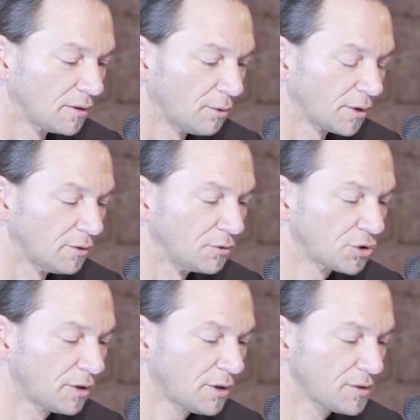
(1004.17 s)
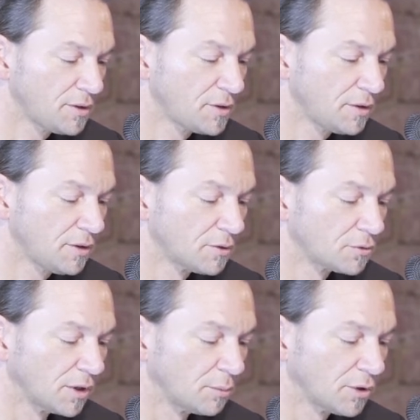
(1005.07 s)
Now I can visualize it easily in
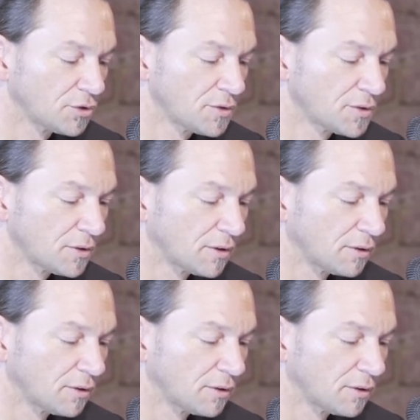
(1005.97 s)
3 dimensions,